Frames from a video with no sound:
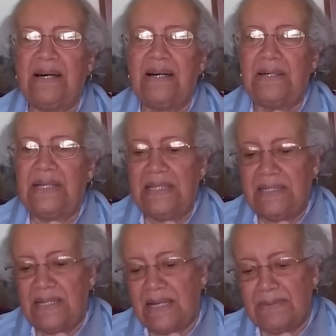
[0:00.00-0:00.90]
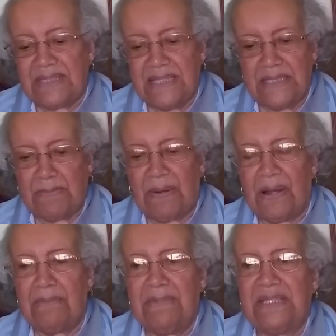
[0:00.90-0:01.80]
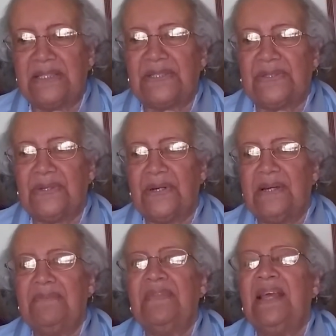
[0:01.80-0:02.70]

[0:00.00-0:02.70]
I was in a department store.